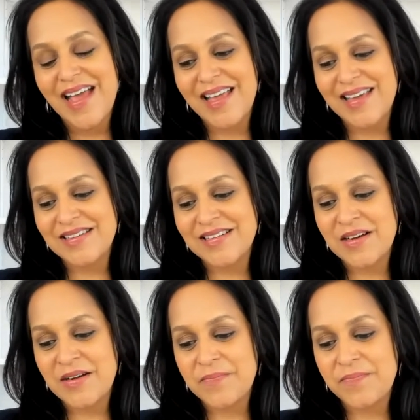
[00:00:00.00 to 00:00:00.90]
And
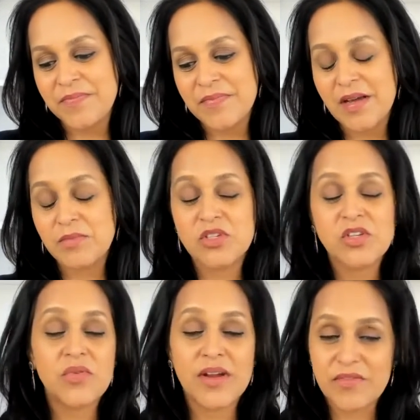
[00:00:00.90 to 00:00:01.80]
I'm just
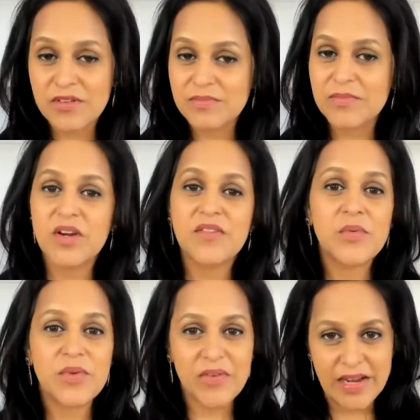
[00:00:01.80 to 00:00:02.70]
so grateful. I'm grateful
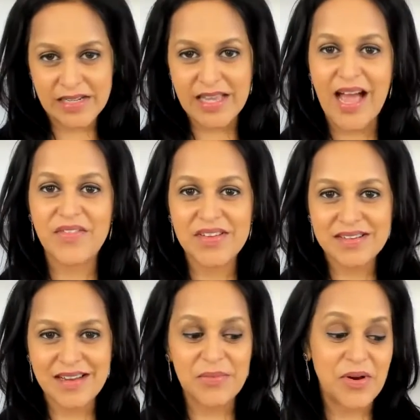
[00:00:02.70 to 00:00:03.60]
we finally have it.
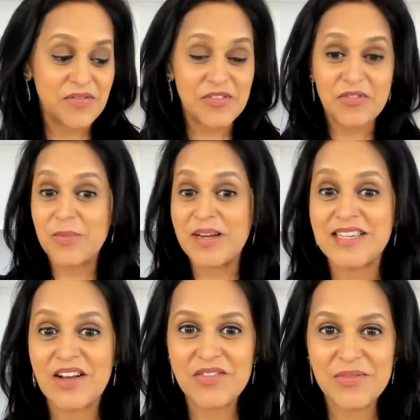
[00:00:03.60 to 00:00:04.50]
I'm grateful for
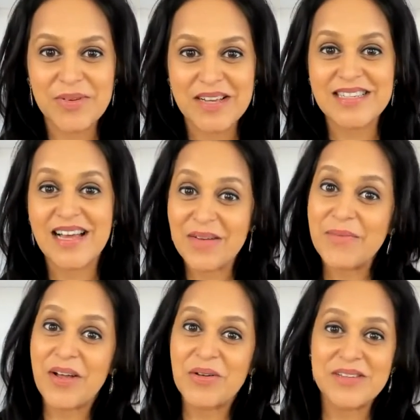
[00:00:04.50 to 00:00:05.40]
myself because
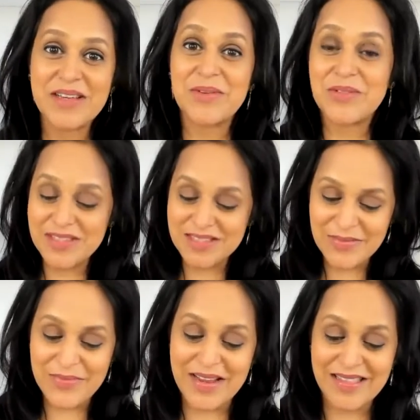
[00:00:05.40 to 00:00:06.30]
my whole immune
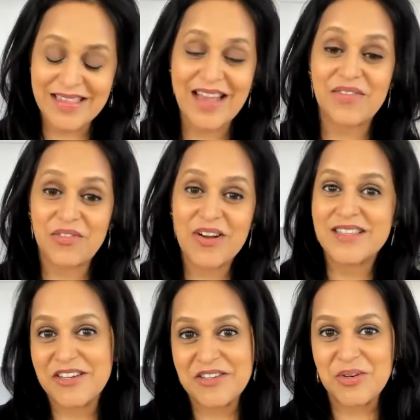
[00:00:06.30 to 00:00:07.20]
system and life
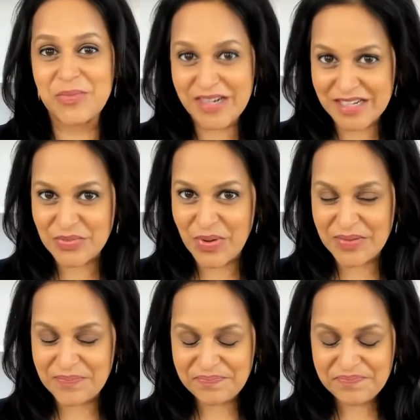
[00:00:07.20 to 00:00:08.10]
runs on turmeric as
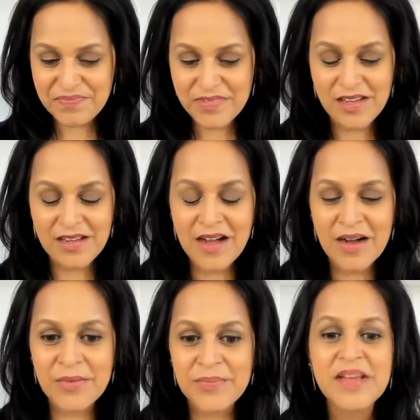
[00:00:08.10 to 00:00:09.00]
well.
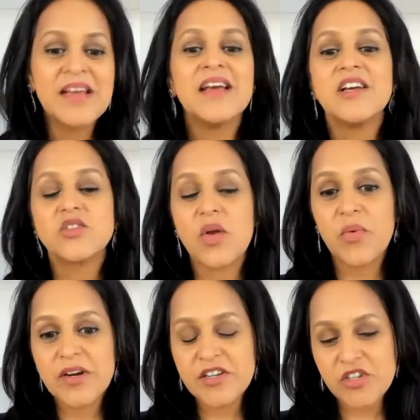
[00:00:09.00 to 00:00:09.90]
So I
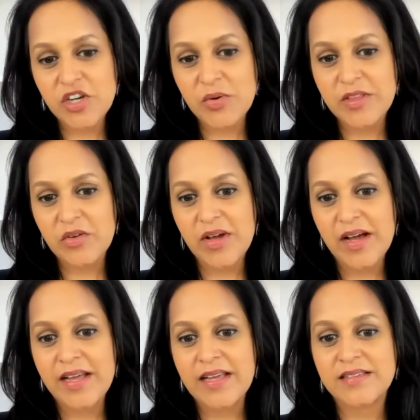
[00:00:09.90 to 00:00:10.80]
wanted to share with you
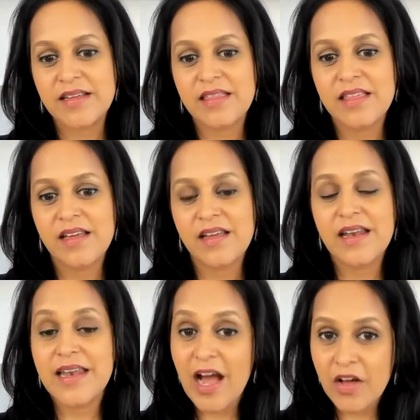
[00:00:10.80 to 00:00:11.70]
guys that
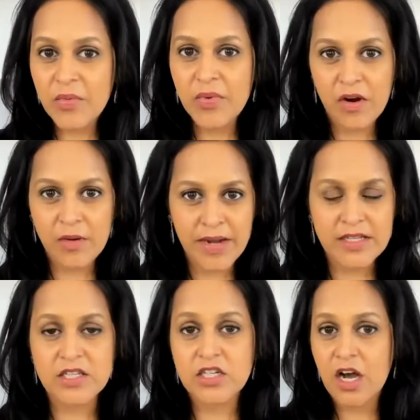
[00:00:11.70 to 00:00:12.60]
now that we are back
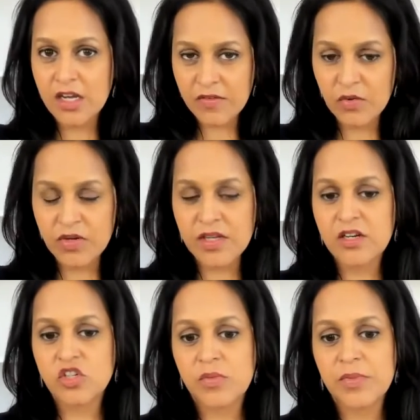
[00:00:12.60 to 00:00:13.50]
in stock, if you didn't get
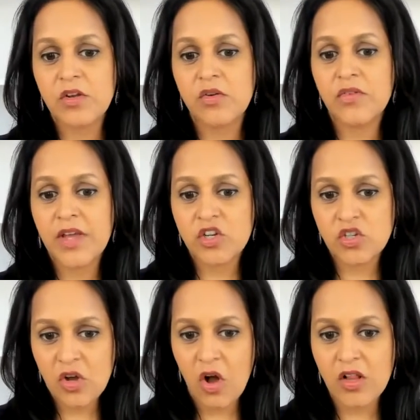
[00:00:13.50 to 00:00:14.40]
a shipment
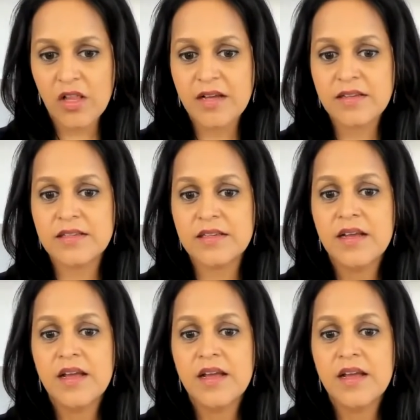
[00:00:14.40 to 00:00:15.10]
notification, call us.